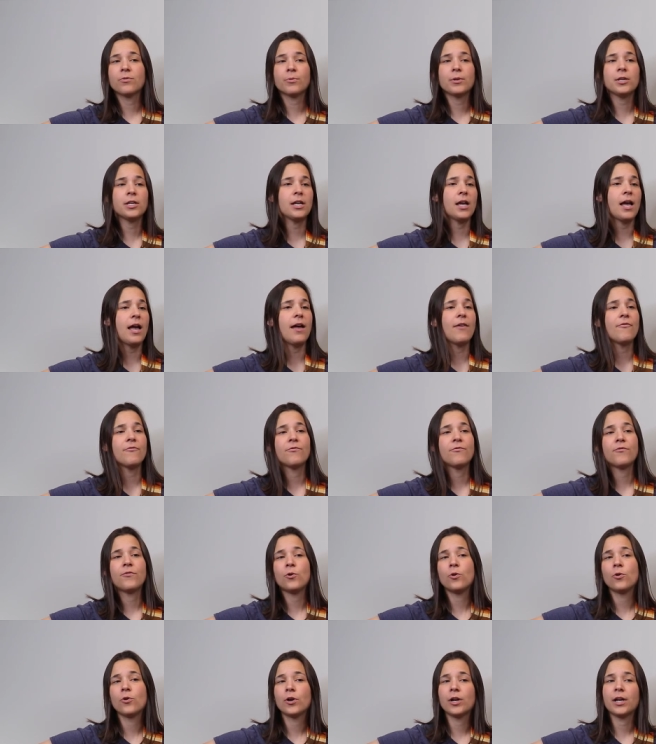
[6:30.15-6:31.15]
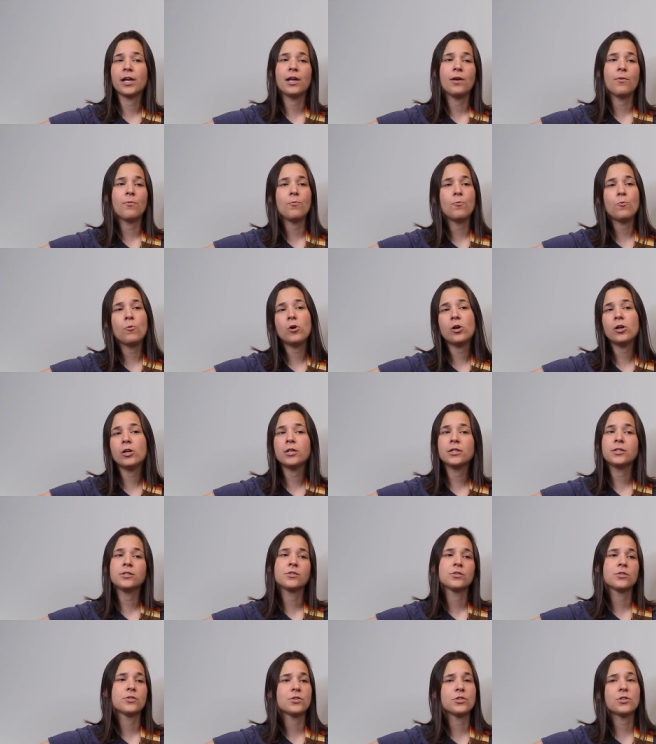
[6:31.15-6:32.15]
three and four and
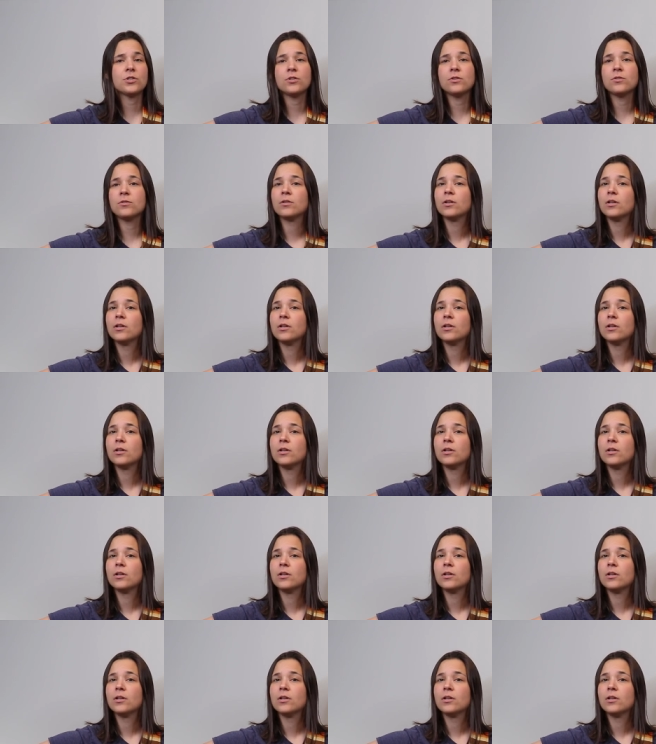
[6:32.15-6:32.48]
one, two.